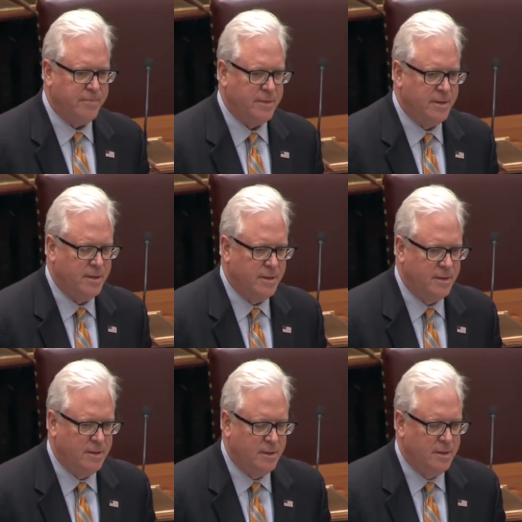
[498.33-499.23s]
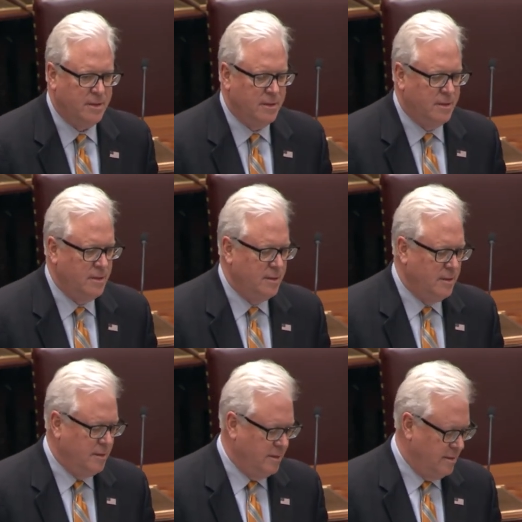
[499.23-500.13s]

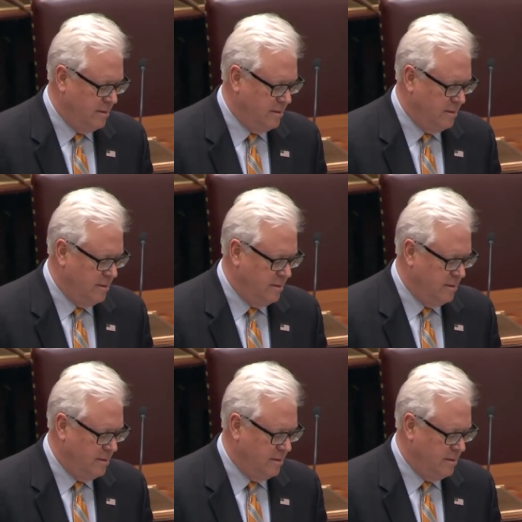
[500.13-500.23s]
No one is speaking in this clip.